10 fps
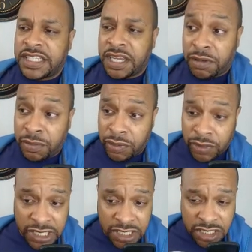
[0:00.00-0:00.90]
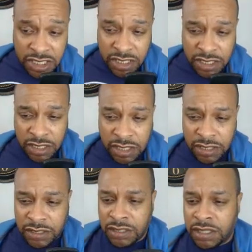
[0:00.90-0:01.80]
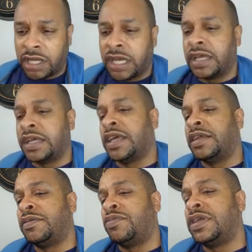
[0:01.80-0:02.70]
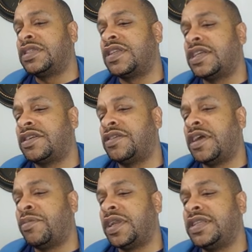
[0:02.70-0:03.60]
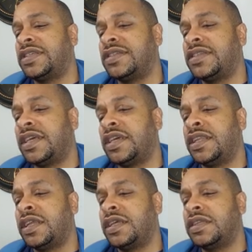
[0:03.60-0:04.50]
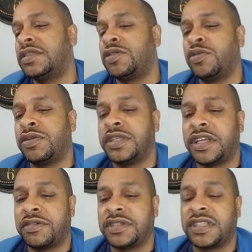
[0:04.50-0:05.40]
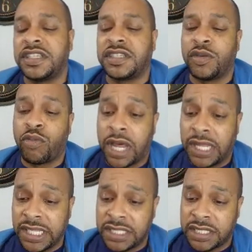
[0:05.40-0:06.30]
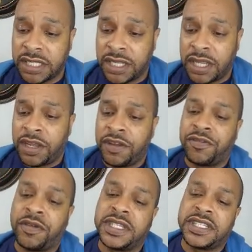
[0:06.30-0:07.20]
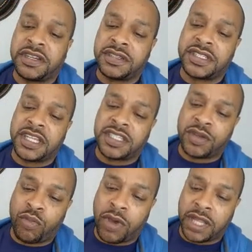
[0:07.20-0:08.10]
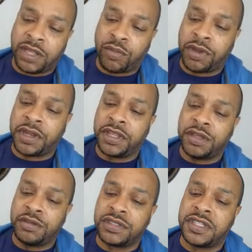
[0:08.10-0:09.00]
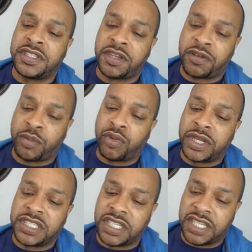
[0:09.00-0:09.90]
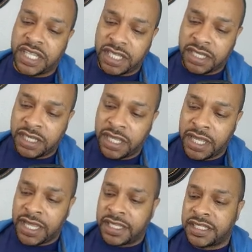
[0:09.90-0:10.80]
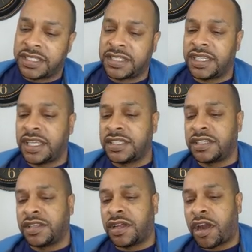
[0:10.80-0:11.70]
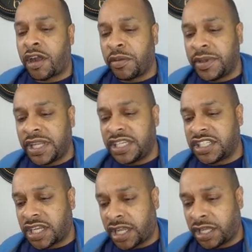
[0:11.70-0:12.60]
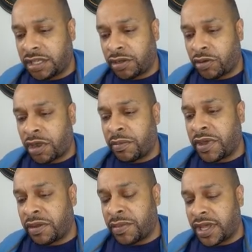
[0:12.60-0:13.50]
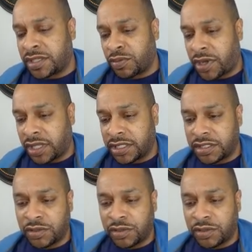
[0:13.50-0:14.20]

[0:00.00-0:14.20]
Terra Bridge uh, at bridge.terra.money to send to the Terra Station wallet. From the Terra Station wallet, we're going to use the Terra Bridge again to send to the Harmony chain on our MetaMask wallet.